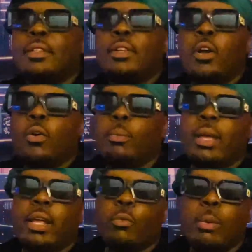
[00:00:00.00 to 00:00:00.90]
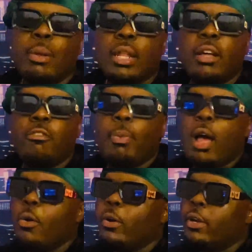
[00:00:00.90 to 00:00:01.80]
Oh man, women love
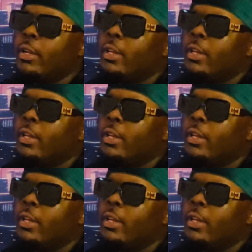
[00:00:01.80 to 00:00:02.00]
power.